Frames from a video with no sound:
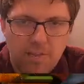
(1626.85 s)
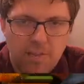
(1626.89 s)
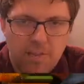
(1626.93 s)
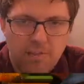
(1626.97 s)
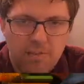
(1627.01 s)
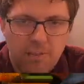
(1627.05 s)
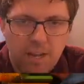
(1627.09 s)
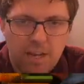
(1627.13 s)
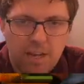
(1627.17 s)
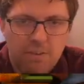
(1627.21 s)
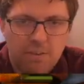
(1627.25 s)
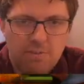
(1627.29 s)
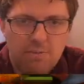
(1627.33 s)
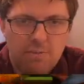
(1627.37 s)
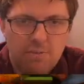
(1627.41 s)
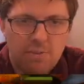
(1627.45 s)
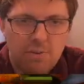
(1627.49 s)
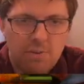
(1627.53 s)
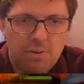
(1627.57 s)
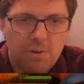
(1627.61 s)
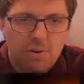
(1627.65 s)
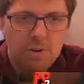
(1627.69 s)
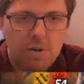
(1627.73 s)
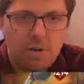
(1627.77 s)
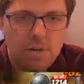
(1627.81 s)
the second
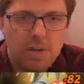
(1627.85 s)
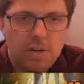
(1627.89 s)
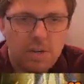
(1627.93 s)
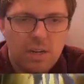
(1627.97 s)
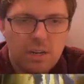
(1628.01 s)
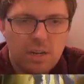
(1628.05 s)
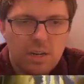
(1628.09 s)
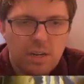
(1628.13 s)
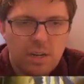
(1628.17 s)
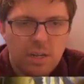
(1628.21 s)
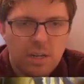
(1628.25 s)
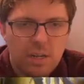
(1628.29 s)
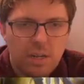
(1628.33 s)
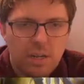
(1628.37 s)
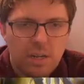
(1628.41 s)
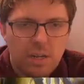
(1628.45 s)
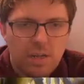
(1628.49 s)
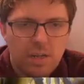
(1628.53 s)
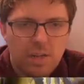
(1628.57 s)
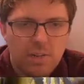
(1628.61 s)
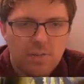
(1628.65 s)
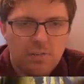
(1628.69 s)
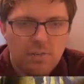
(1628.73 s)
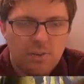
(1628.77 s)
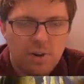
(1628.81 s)
floor.
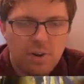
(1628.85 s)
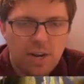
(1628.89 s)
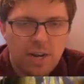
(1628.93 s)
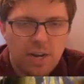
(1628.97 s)
Let's try it